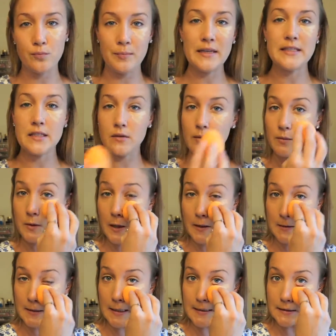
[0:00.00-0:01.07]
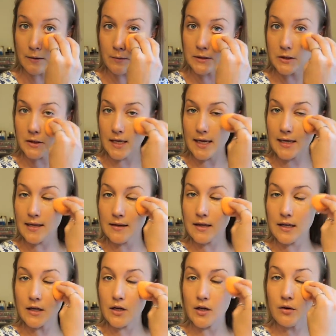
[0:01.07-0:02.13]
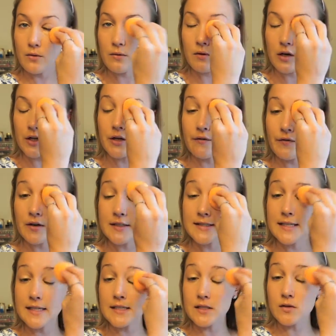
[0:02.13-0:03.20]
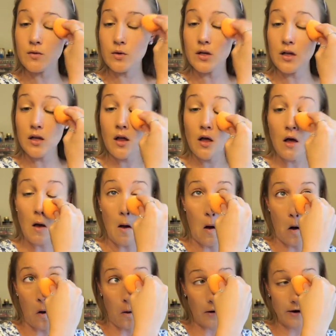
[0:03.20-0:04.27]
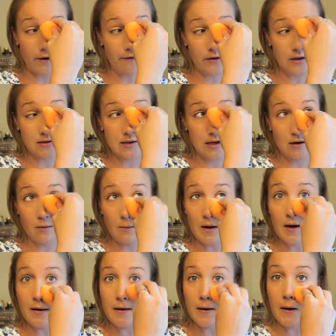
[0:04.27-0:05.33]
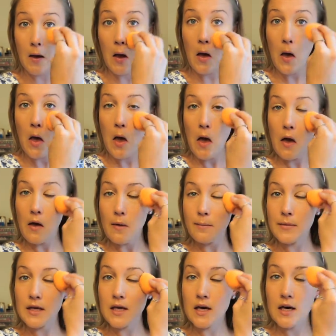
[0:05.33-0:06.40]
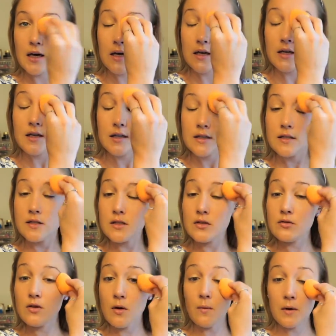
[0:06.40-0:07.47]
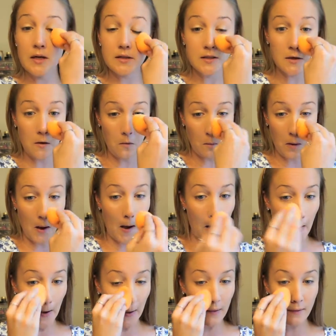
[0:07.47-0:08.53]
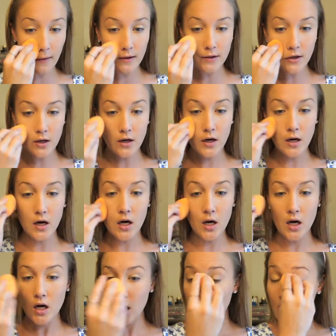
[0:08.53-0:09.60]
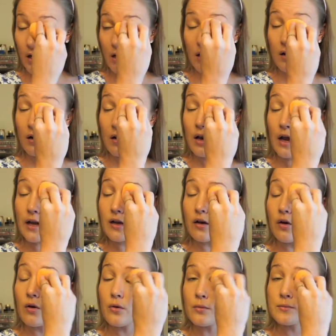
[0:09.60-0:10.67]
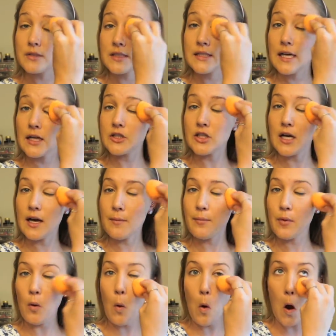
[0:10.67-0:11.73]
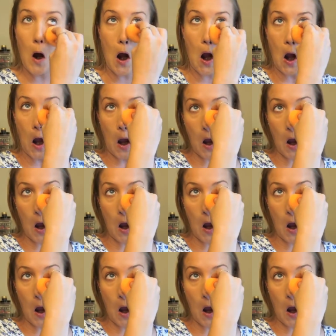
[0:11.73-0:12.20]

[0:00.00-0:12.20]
basically what I'm trying to say is I wouldn't try anything new on your first day of school or your first day at work, because you don't want it to go wrong and then you're not at home to touch up or